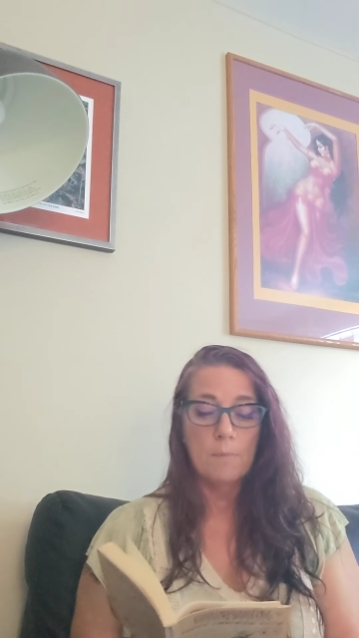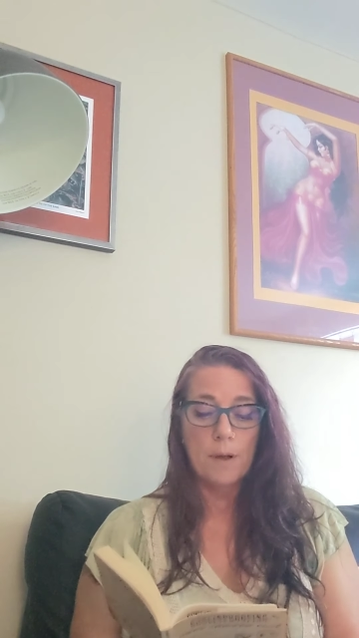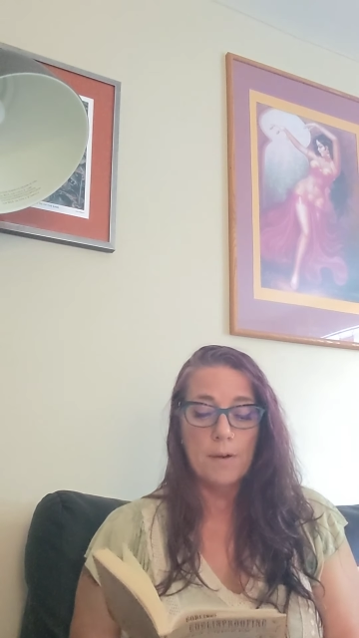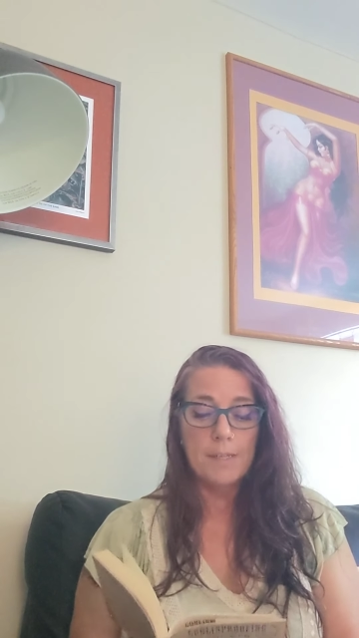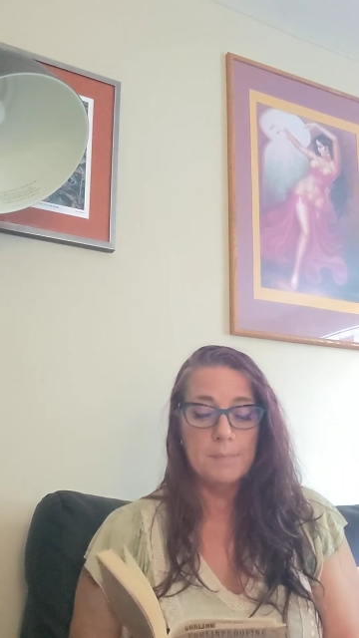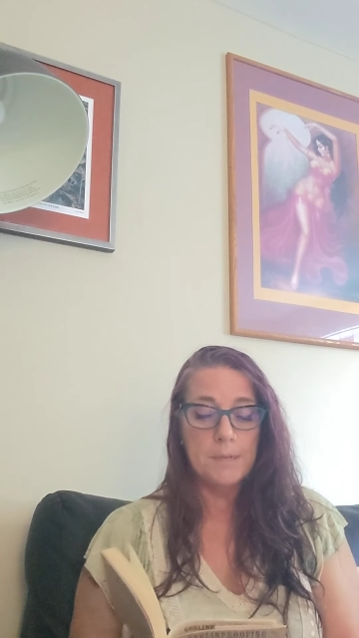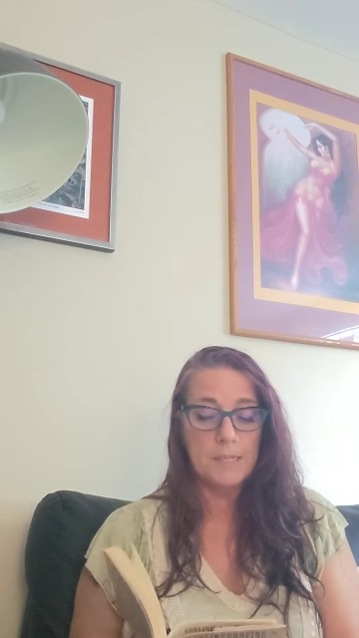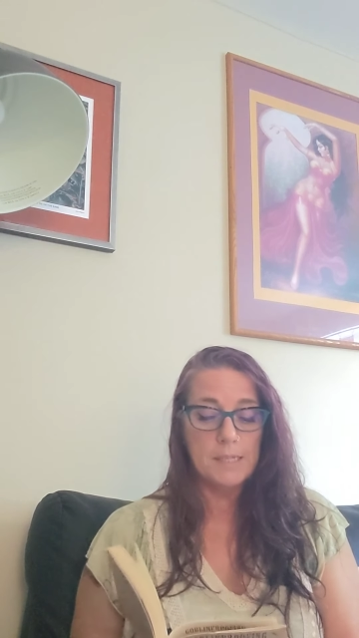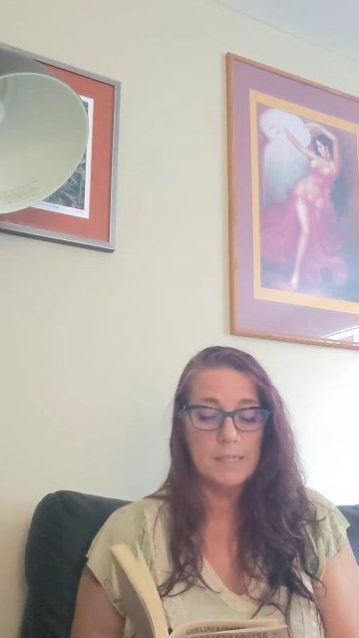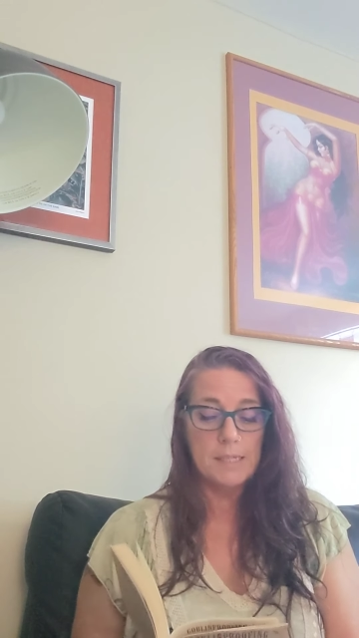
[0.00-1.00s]
Brownies,
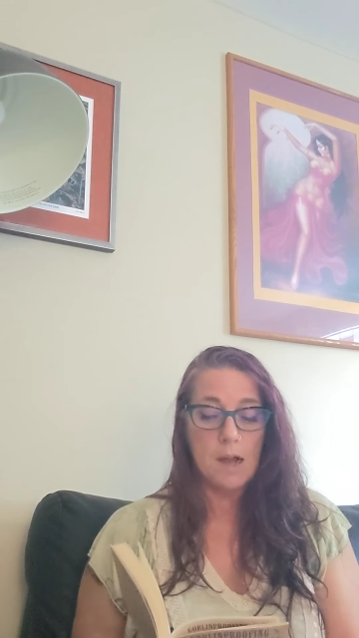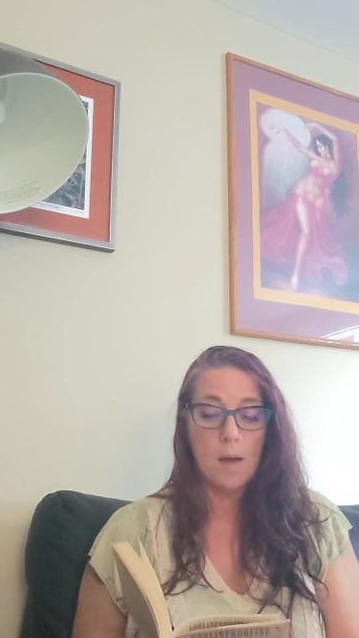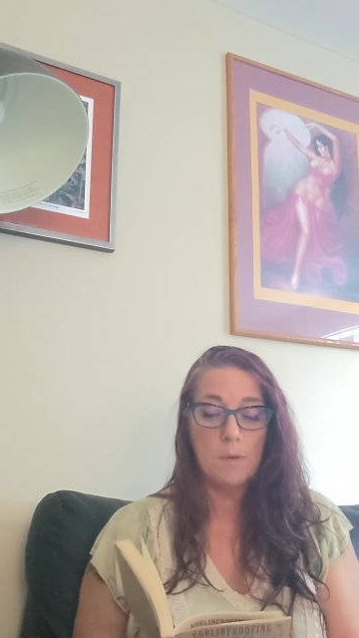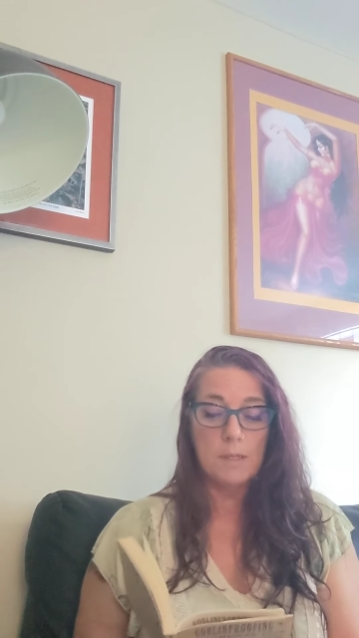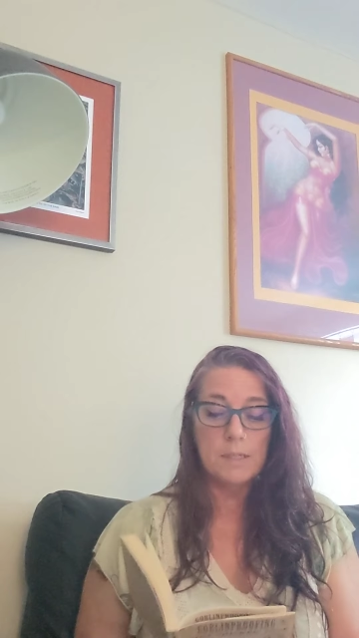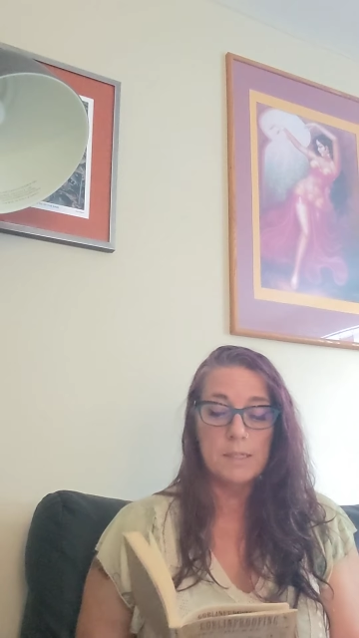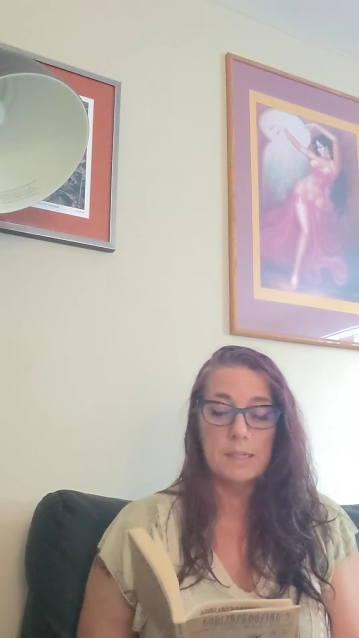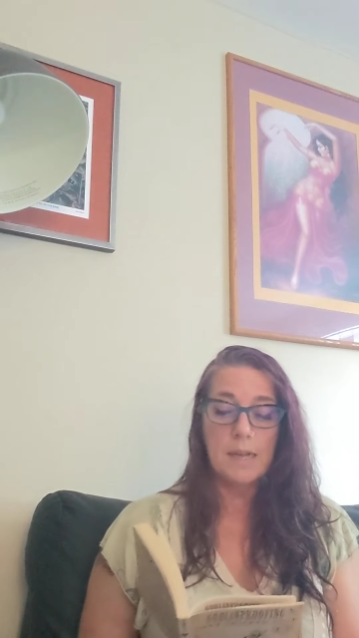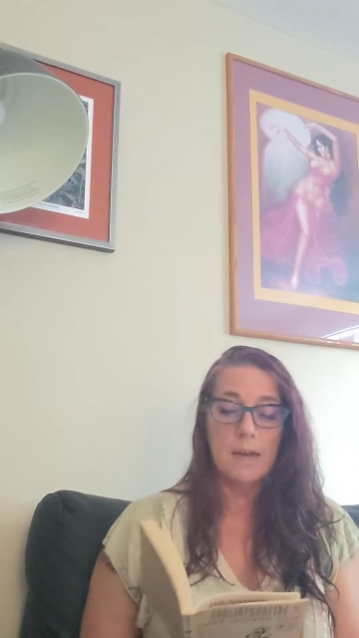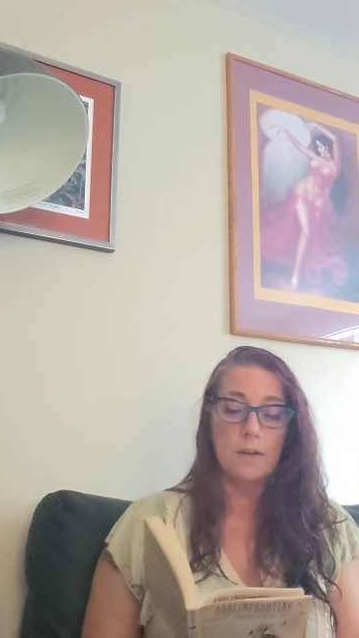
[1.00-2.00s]
pixies, goblins,
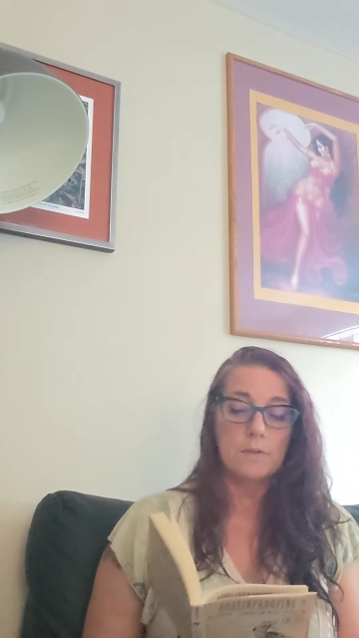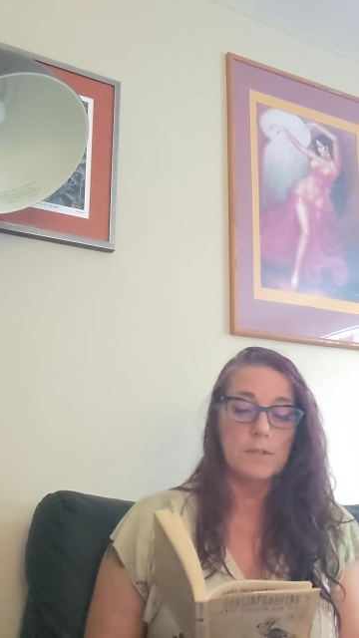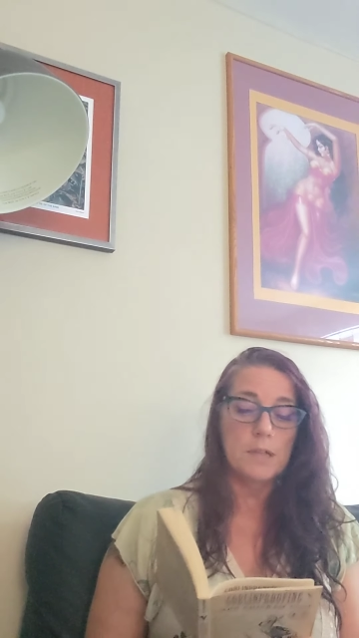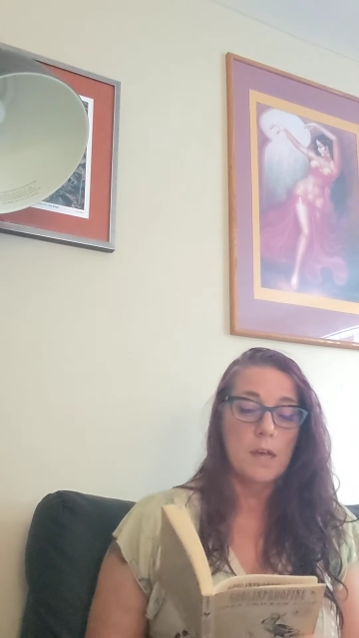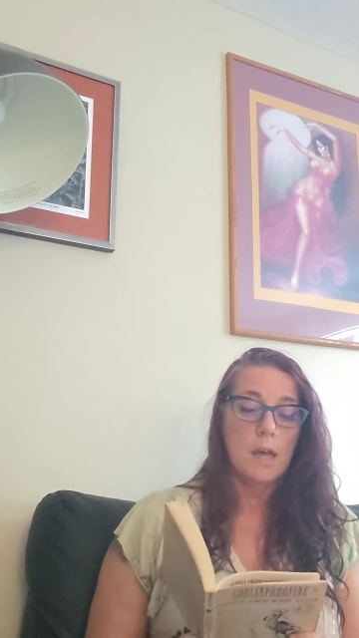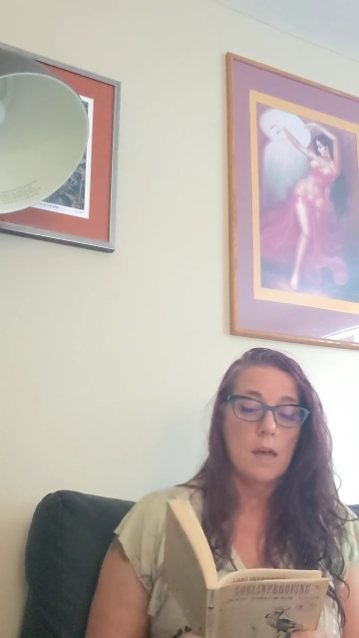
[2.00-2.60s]
and elves.